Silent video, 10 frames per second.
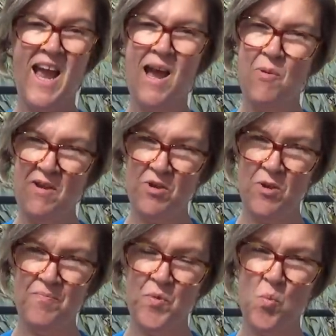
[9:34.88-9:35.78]

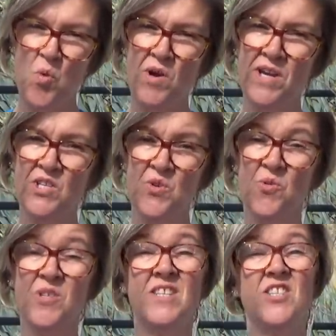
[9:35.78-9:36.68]
However, Wyatt
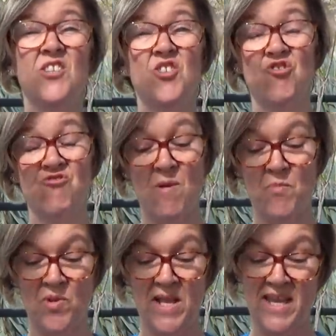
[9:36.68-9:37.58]
got into
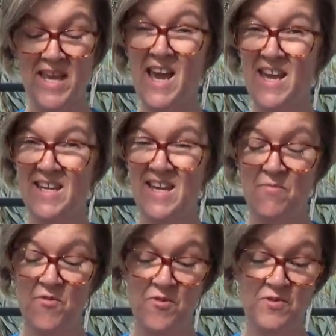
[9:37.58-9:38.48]
trouble again
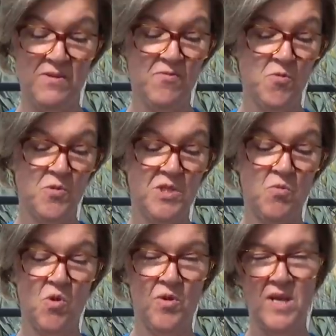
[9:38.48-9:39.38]
in
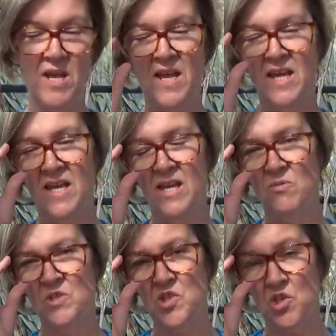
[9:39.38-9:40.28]
1541. He
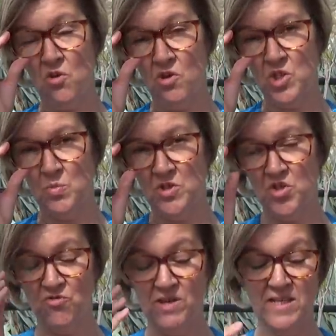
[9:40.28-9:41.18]
was charged with
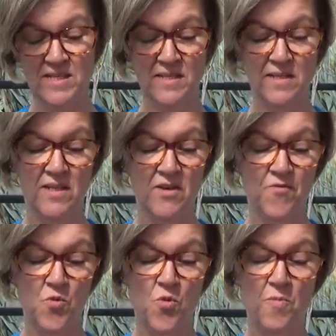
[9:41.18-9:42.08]
treason
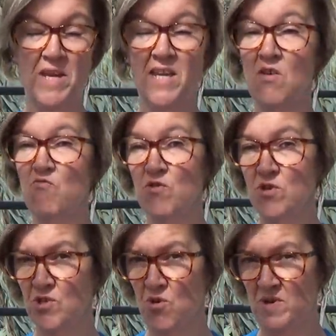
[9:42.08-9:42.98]
for making
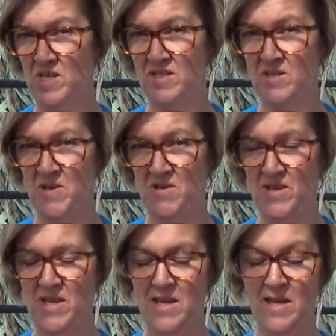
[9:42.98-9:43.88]
rude comments about
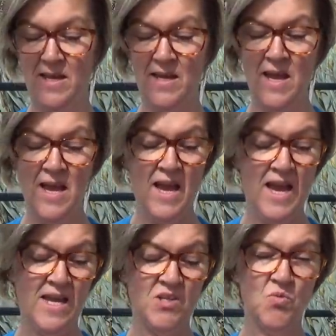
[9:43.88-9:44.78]
the king
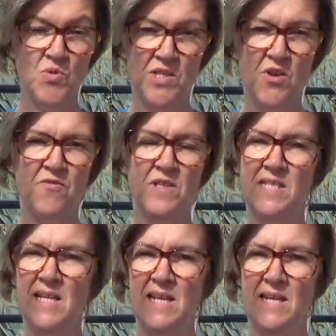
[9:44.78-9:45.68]
and also for
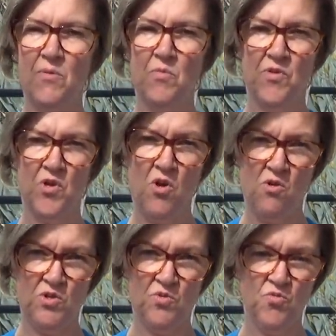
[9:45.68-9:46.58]
dealing with
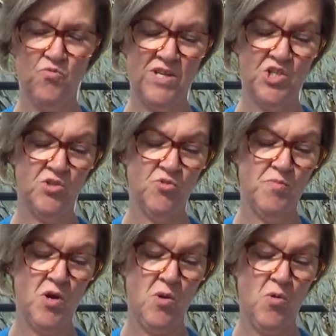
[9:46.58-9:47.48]
Cardinal Reginald
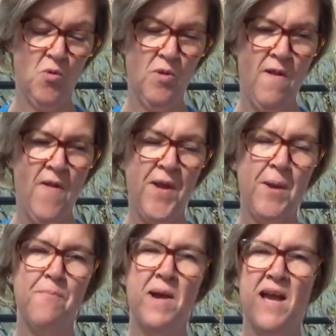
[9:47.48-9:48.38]
Pole,
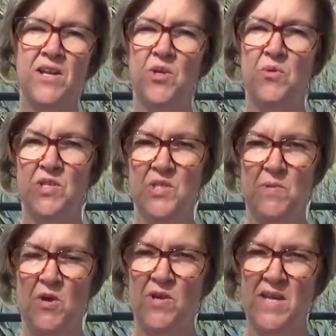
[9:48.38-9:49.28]
a man who had
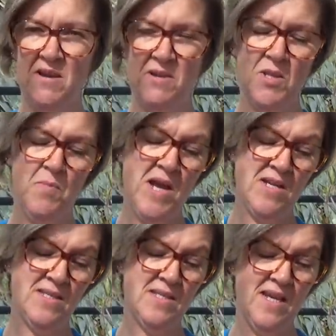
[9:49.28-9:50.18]
spoken out in the
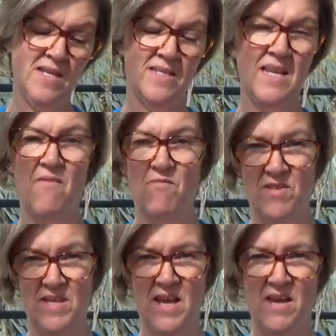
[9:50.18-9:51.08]
past against Henry
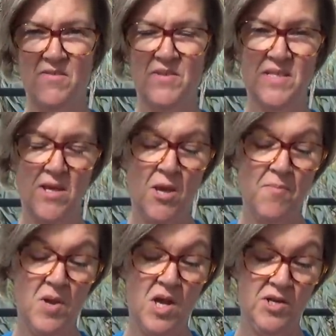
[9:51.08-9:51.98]
VIII's
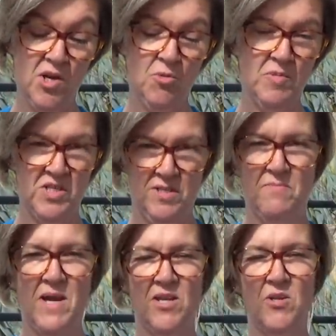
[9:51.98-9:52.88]
annulment, a
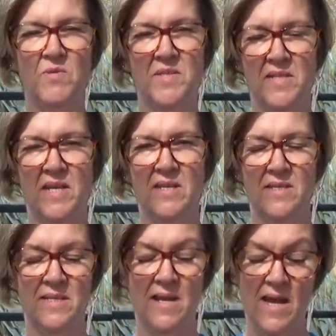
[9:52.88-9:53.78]
man who was seen
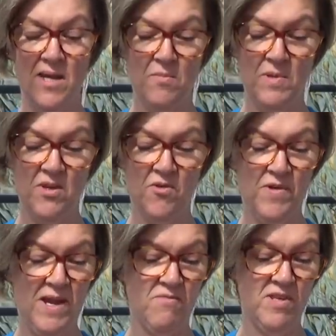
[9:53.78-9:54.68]
as an enemy
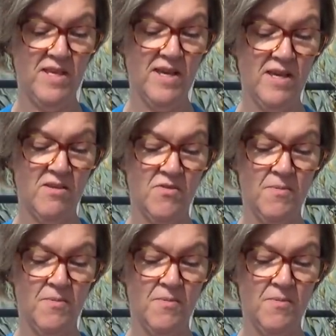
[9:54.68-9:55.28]
of Henry VIII.